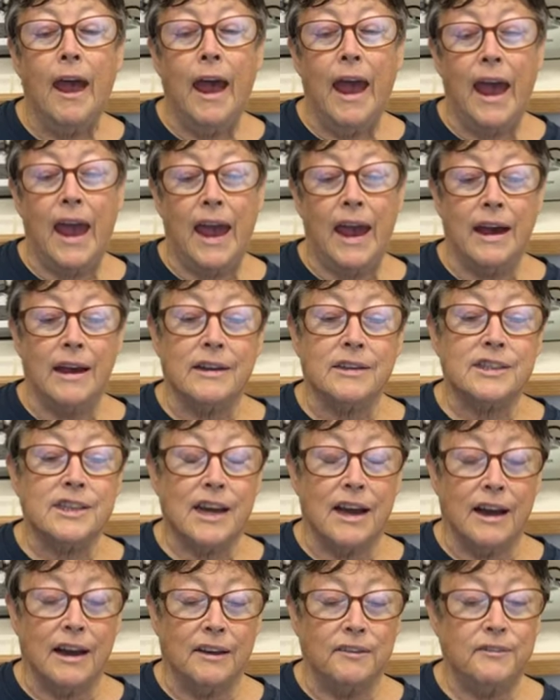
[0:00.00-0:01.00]
and
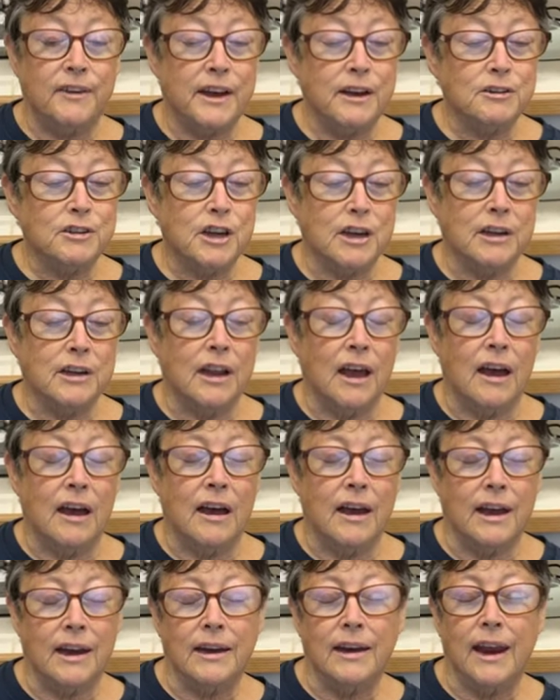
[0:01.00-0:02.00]
I found
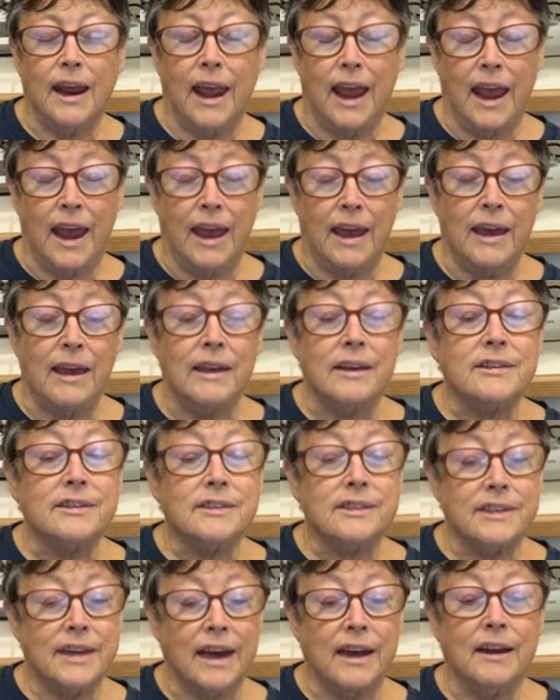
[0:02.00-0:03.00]
online a
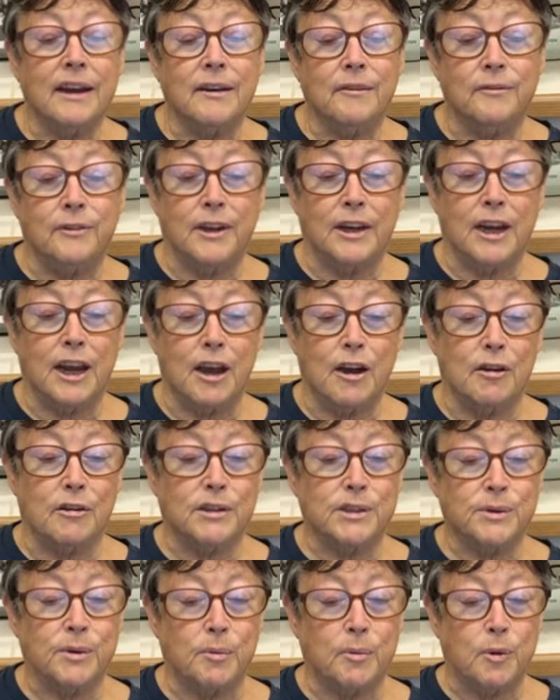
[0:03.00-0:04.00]
set of
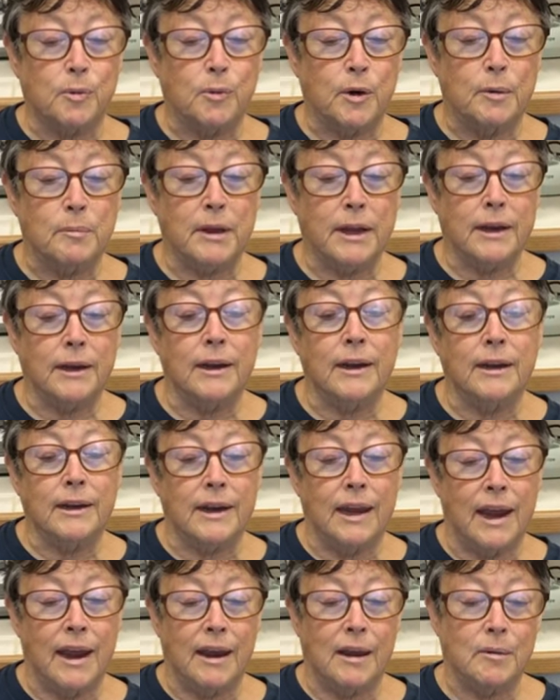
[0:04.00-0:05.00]
videos from a woman
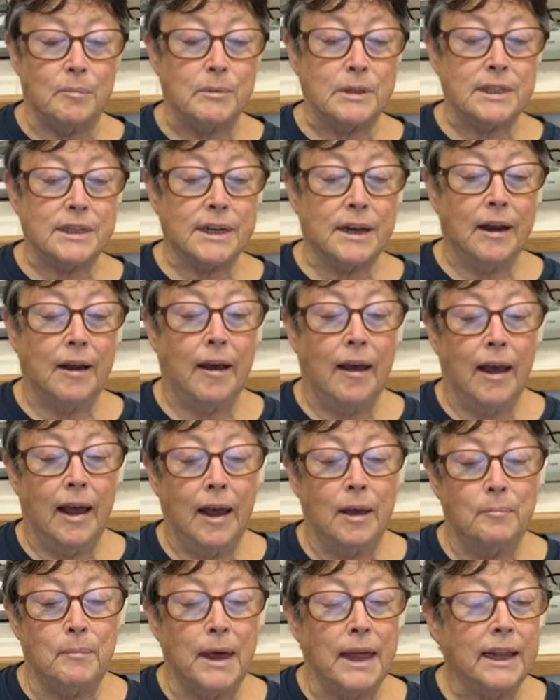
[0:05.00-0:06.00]
named
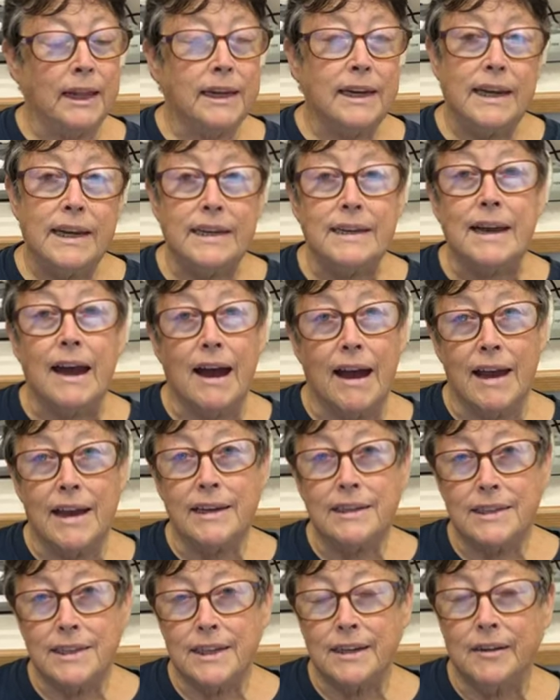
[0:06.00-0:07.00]
Melanie
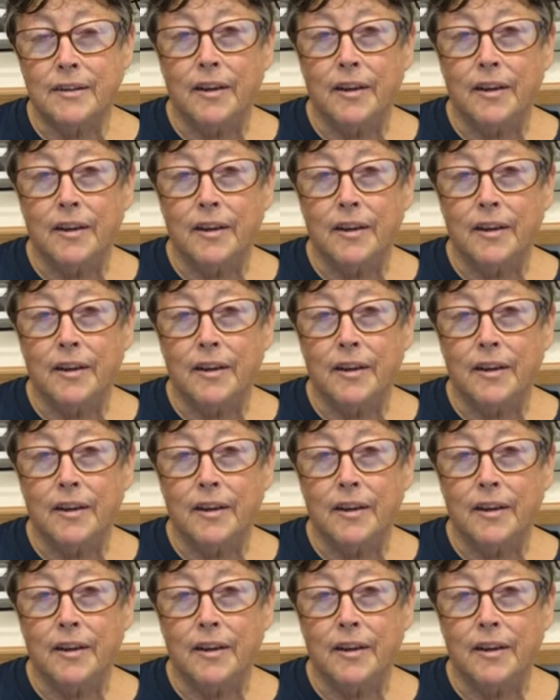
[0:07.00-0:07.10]
Knight,